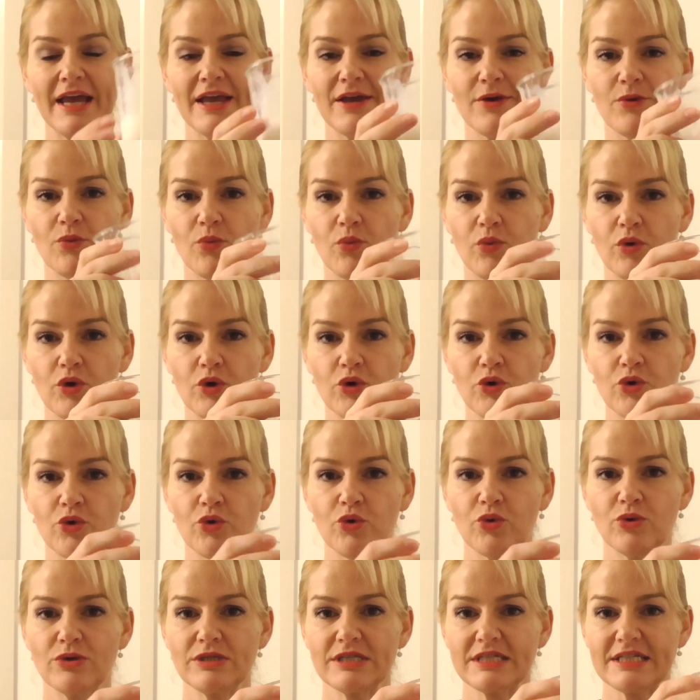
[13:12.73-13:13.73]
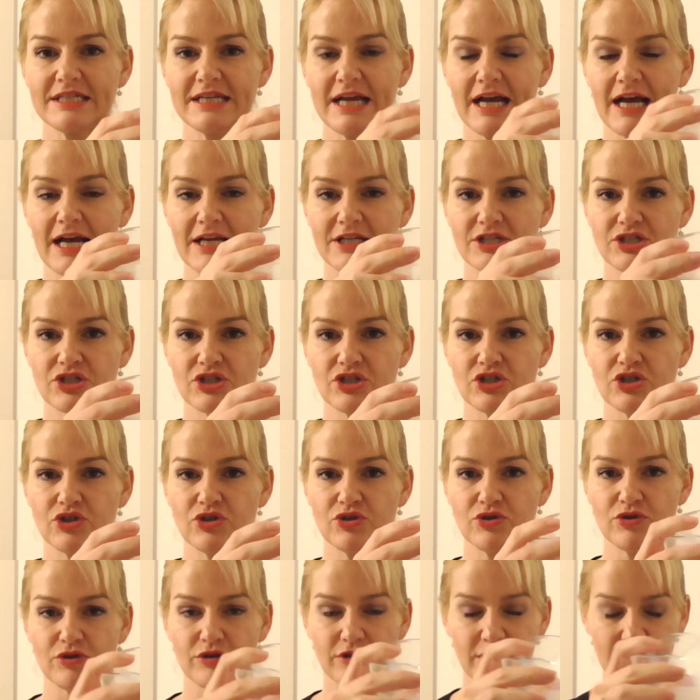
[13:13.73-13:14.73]
It will start
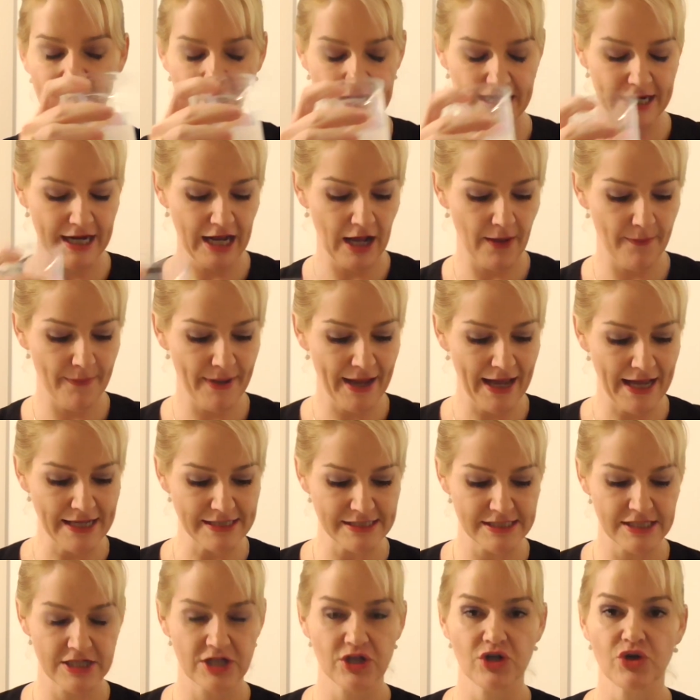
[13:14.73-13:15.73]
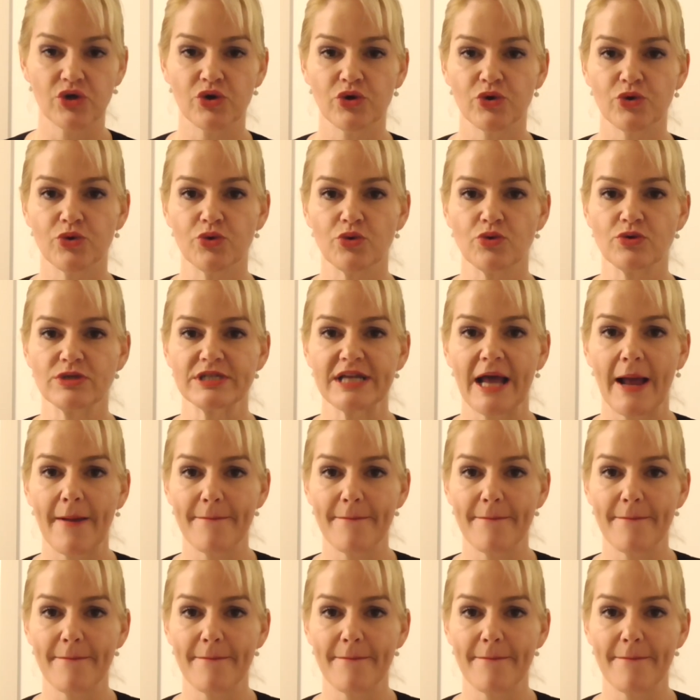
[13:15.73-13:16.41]
to thicken up as it cools,